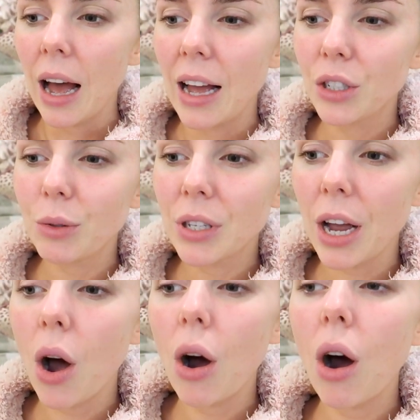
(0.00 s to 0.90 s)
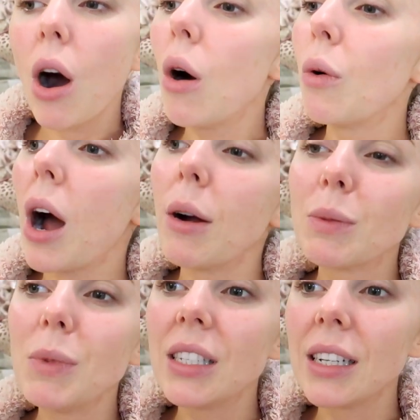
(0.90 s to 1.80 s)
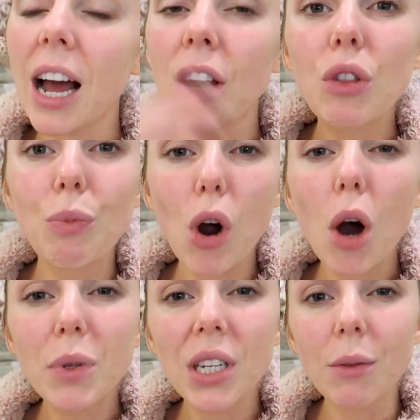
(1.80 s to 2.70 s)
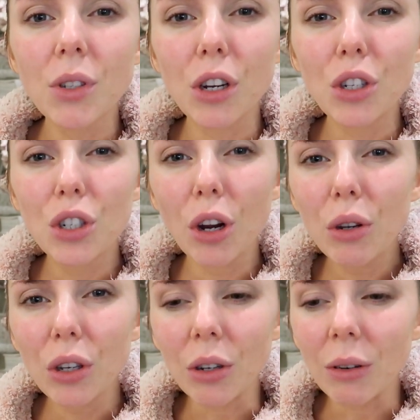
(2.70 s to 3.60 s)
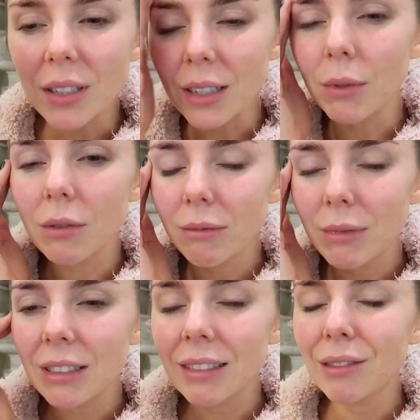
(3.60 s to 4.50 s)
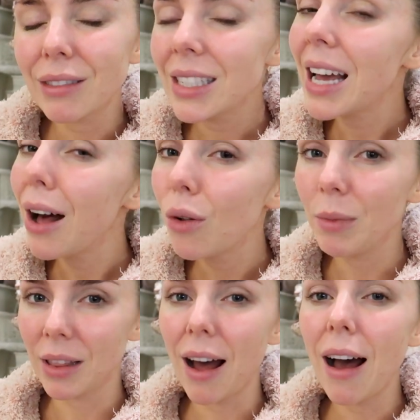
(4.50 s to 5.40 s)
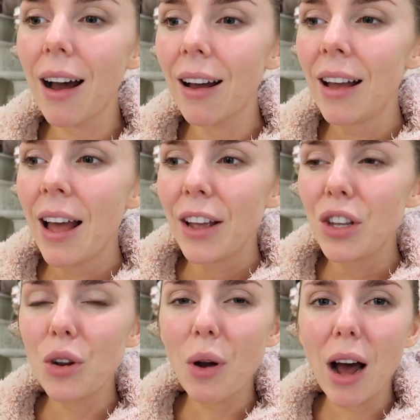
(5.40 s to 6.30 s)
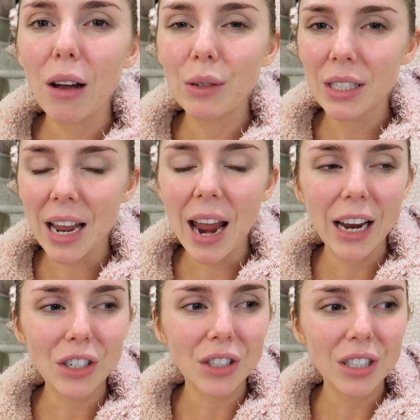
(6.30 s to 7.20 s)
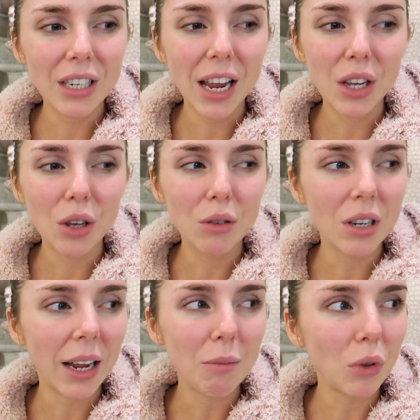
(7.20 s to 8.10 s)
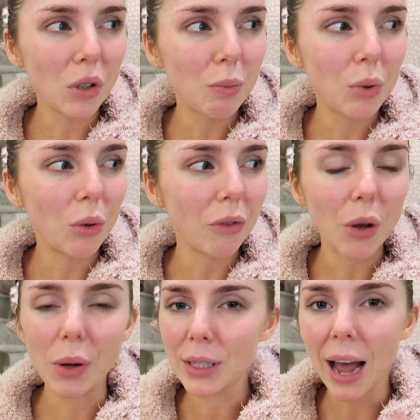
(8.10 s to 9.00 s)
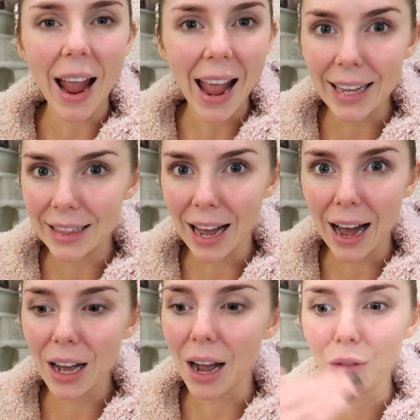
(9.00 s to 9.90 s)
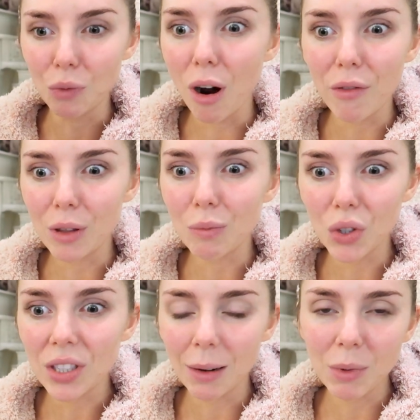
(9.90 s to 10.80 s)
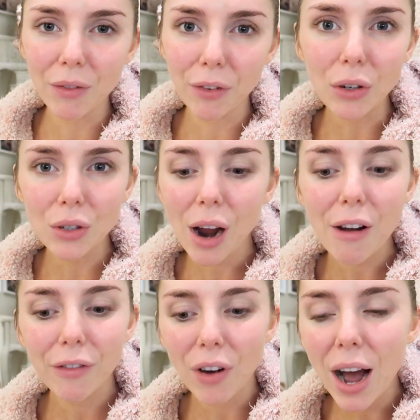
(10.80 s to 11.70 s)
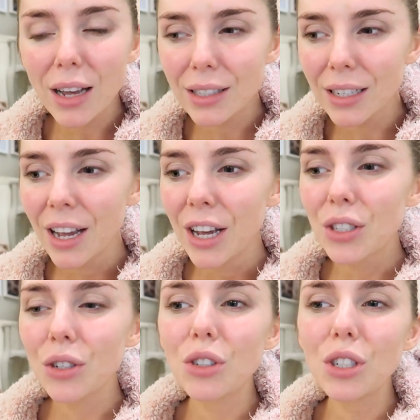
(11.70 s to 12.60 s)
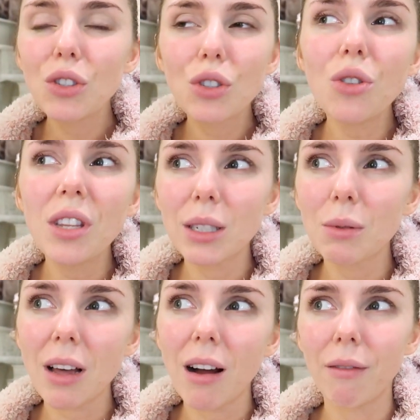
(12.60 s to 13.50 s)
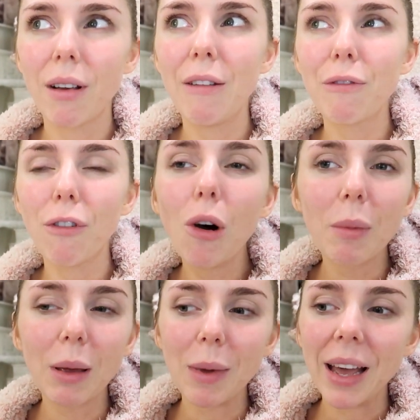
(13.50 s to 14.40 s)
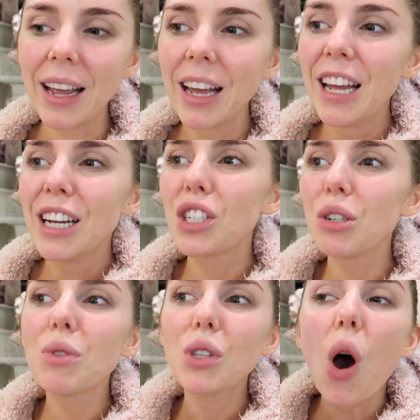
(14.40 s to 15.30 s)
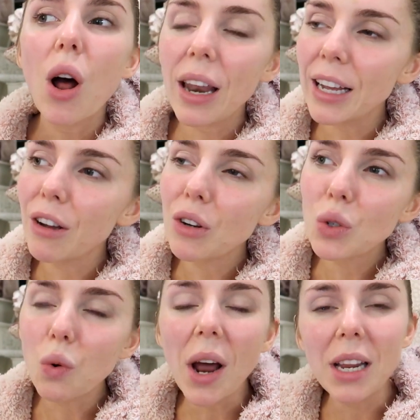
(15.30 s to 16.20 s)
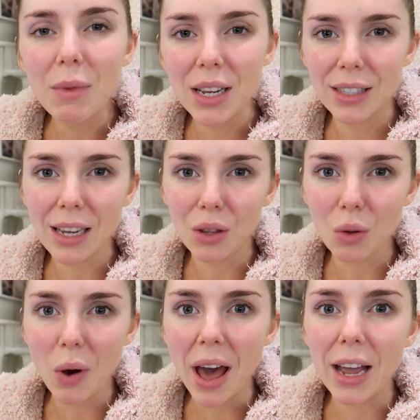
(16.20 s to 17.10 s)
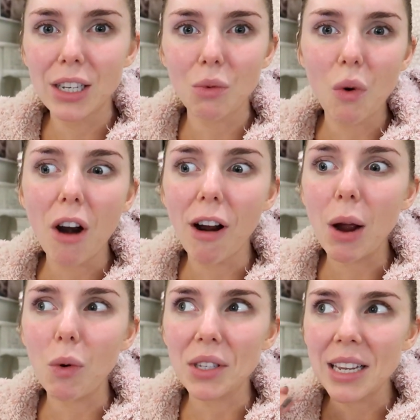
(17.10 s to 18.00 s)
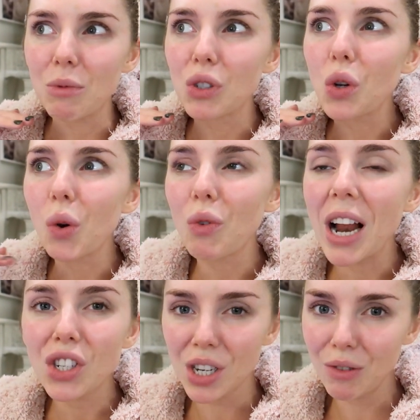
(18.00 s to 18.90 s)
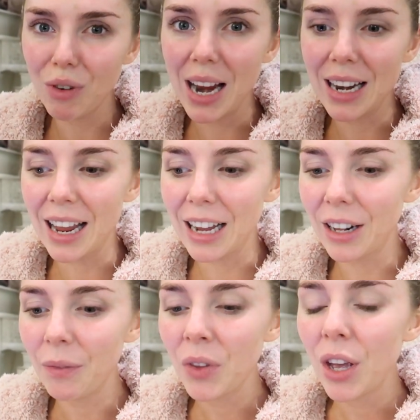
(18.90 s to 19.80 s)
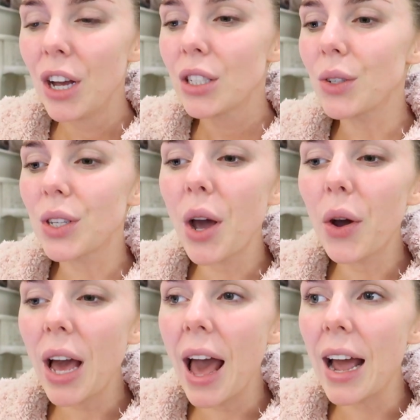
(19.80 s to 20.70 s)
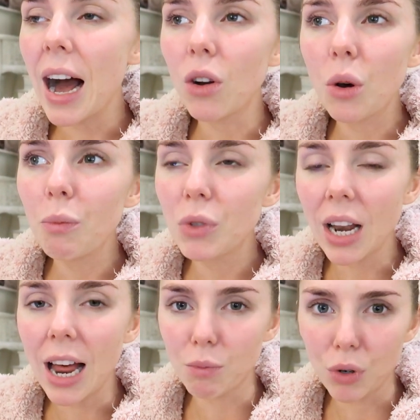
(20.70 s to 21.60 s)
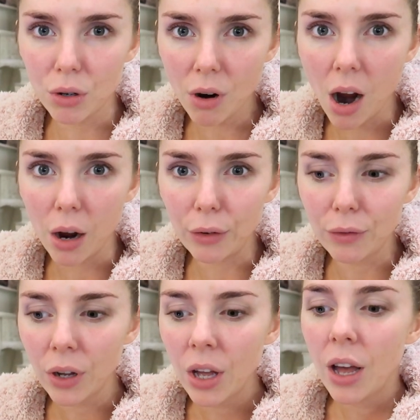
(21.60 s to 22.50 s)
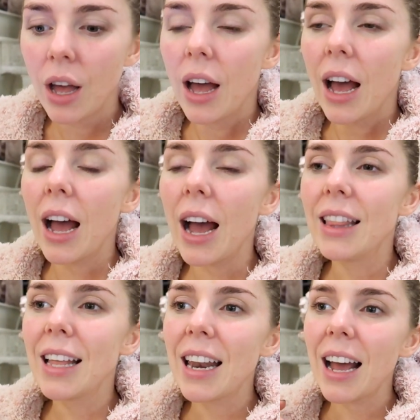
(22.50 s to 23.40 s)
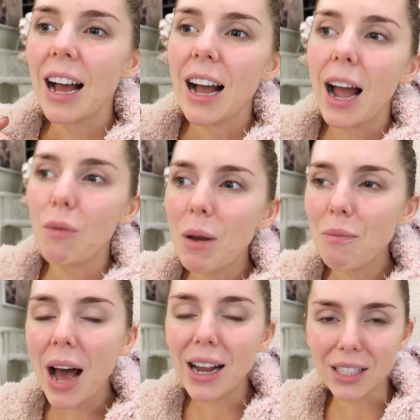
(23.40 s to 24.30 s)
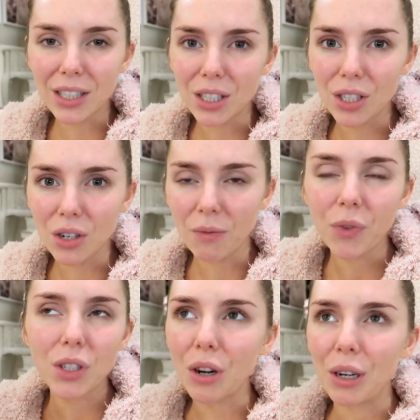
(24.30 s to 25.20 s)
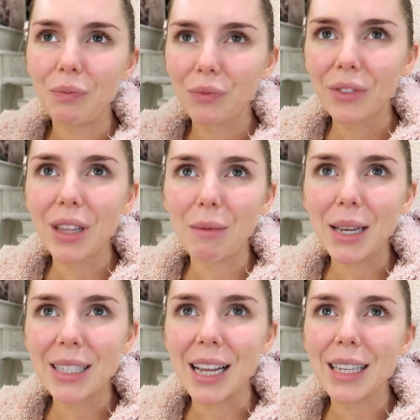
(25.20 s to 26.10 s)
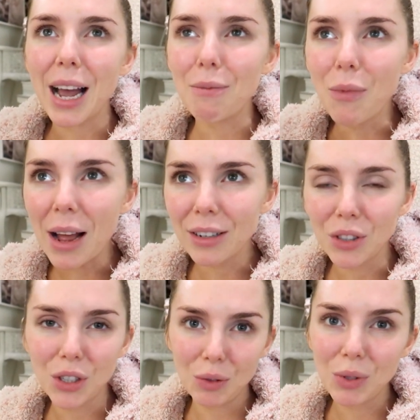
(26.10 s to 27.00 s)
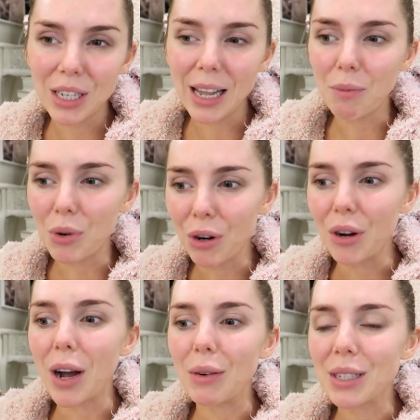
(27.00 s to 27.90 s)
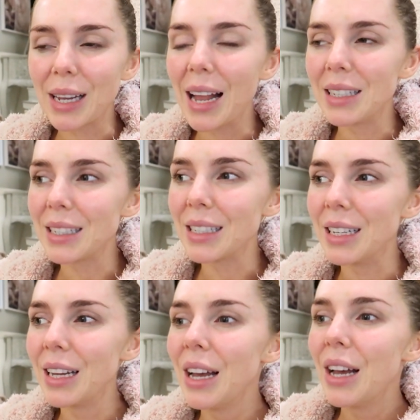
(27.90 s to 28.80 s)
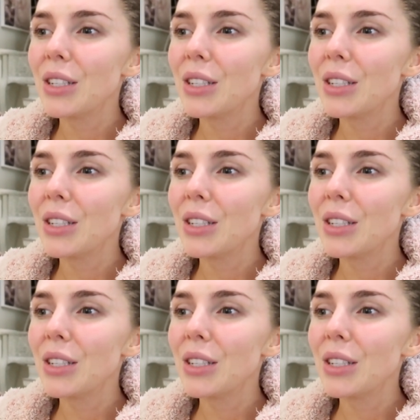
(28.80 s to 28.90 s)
And she was like, oh, I was meeting at another property I was going to show you. I was like, well, you didn't tell me that. You know how estate agents take you to like multiple viewings? I hate that. I'd rather them just send me the photograph first. So she'd done this without informing me. She was like 20 minutes out the way to where I was. It was torrentially raining. So I was like, okay, I'll come to Ladbroke Grove. And then I went past the That makes sense. She was in Ladbroke Grove, I was in Kensington.